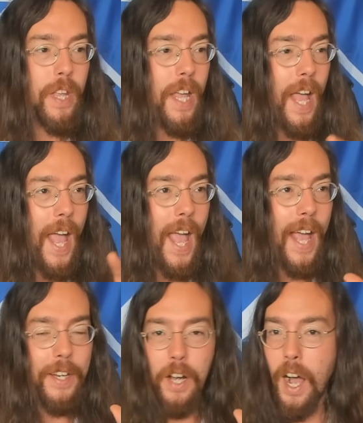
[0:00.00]

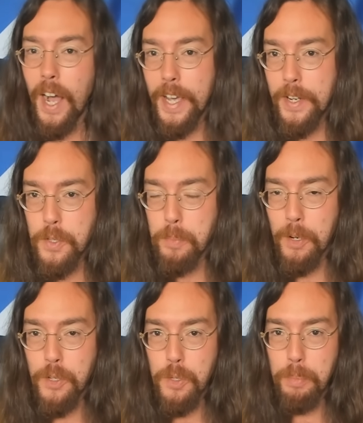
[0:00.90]
and hide as
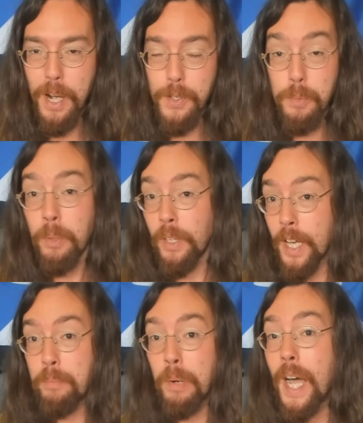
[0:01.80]
much as possible
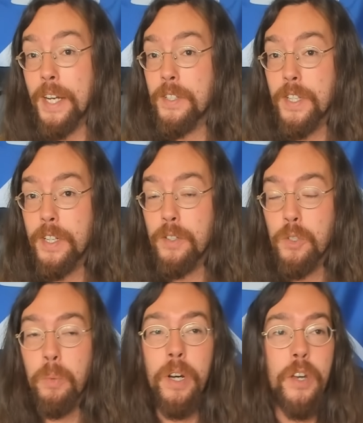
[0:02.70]
like Biden did in
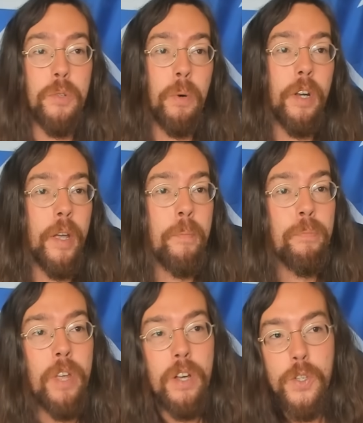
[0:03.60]
2020
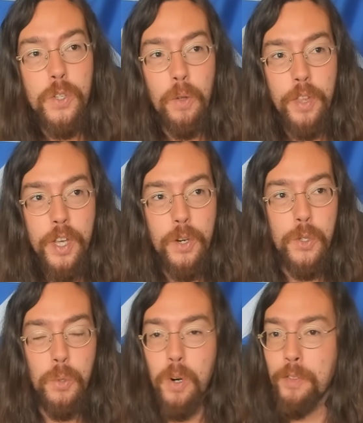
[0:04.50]
so that you're
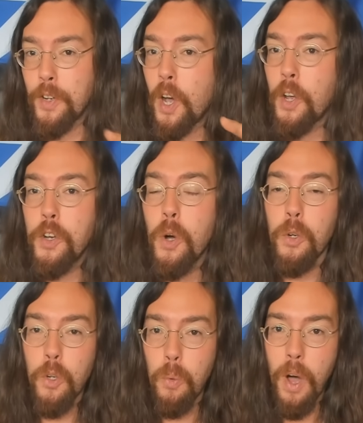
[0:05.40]
sort of an
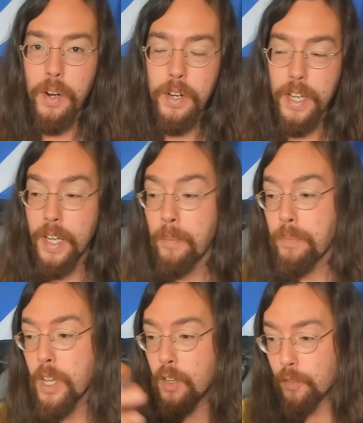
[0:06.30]
unknown quantity
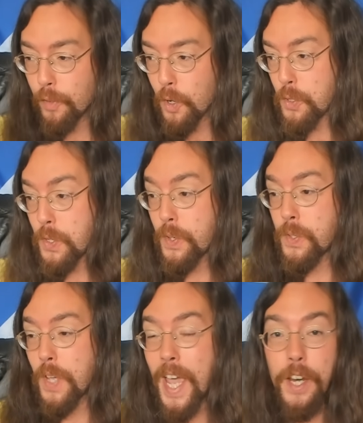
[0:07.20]

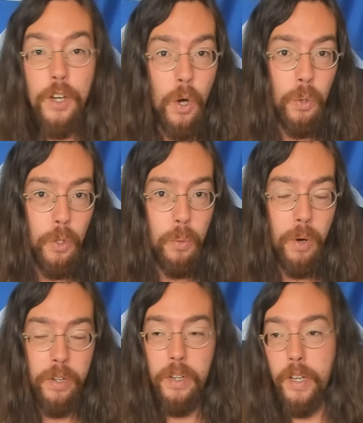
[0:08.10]
versus a known
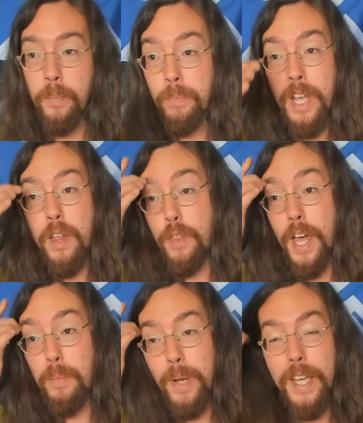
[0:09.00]
quantity.
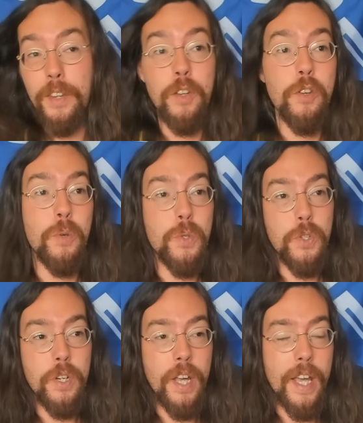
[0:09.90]
Then we get the news
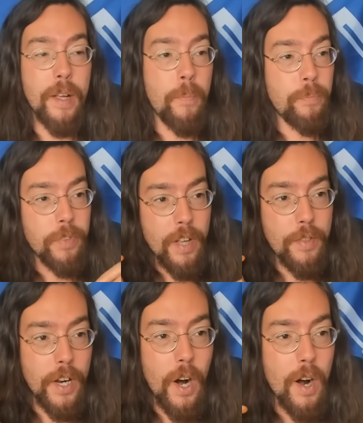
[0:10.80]
today
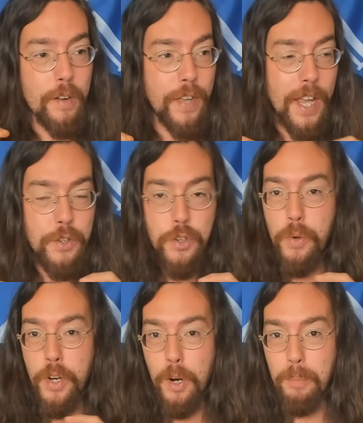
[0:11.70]
that RFK
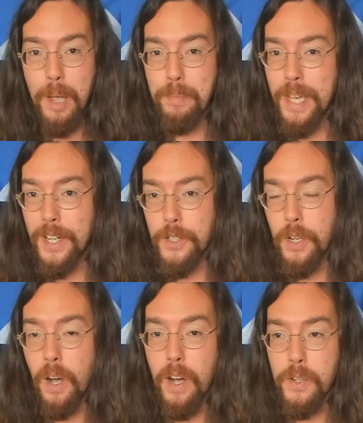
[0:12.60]
Jr. might be in
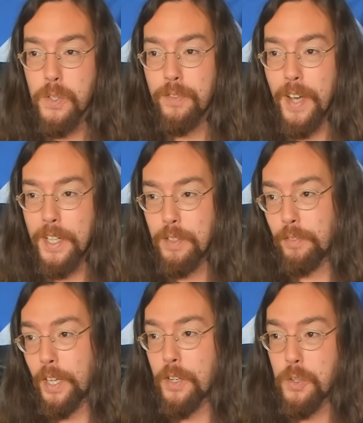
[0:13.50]
talks
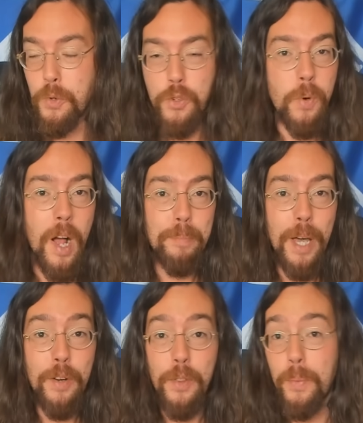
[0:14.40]
effectively to drop
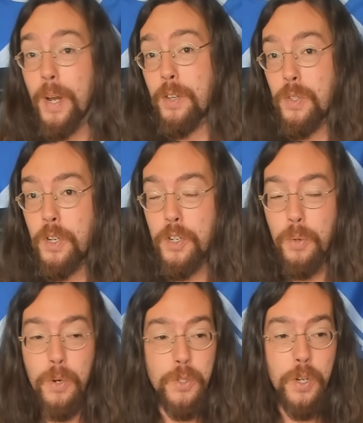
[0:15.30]
out of the race and
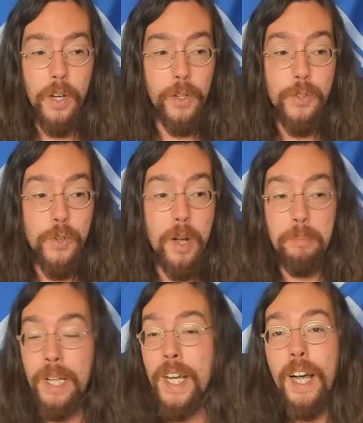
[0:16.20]
endorse Donald
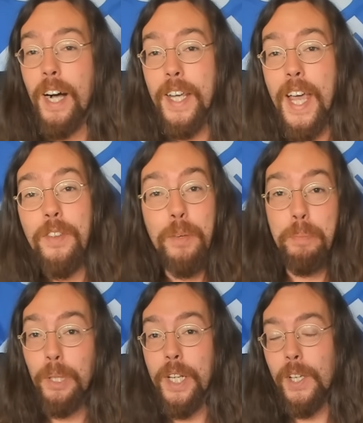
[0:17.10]
Trump. Again, the
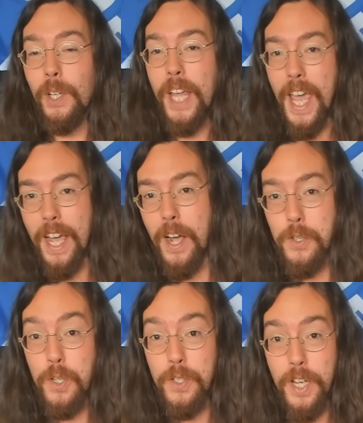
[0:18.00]
political
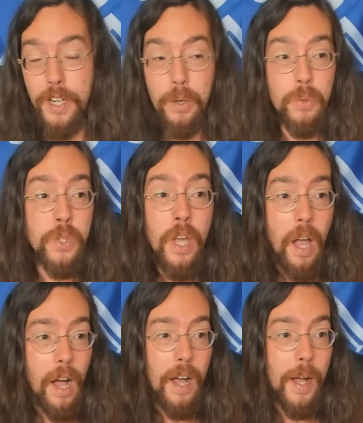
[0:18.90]
chaos continues.
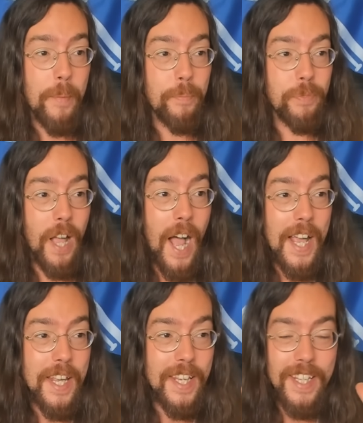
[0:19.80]
Uh,
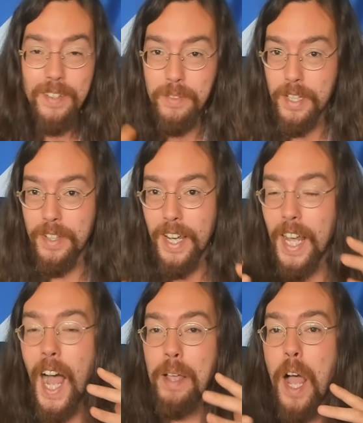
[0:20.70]
I,
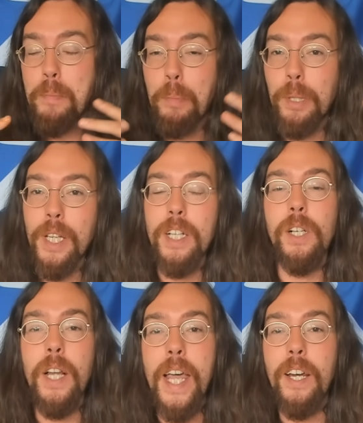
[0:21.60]
I, I'm a
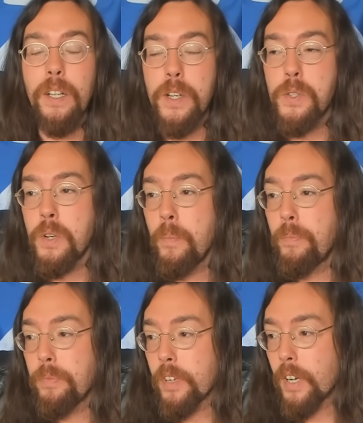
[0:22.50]
political analyst.
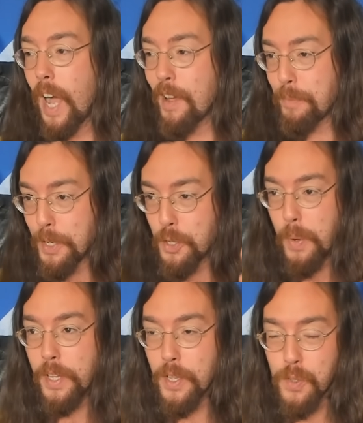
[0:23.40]
I've been
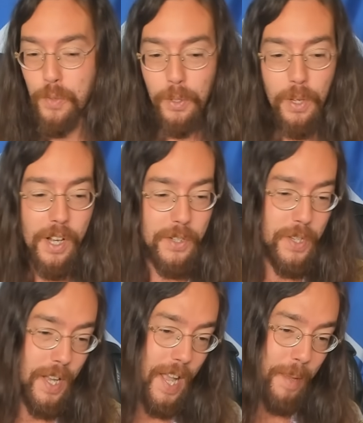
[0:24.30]
doing this for a long
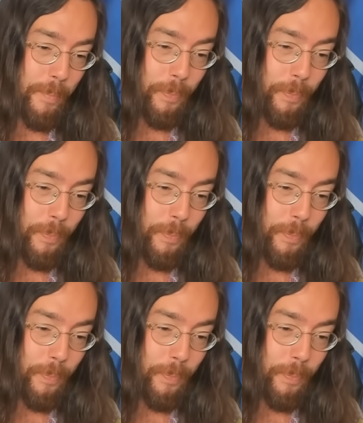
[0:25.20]
time.